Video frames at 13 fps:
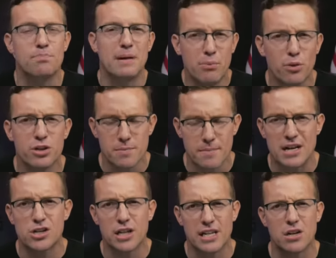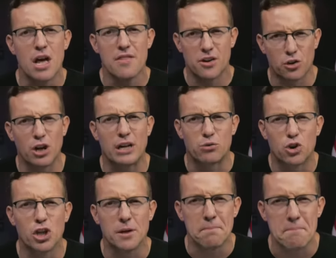So people with dementia, they're like
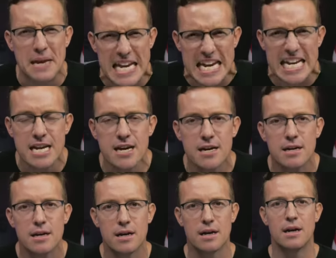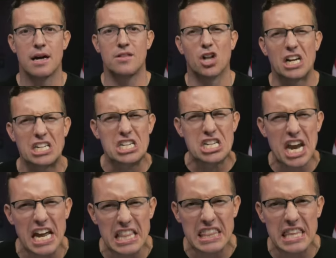really mean and they'll like
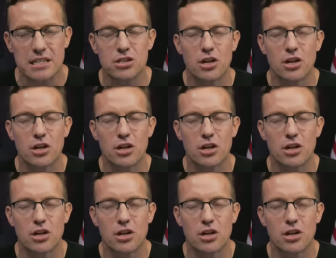say things.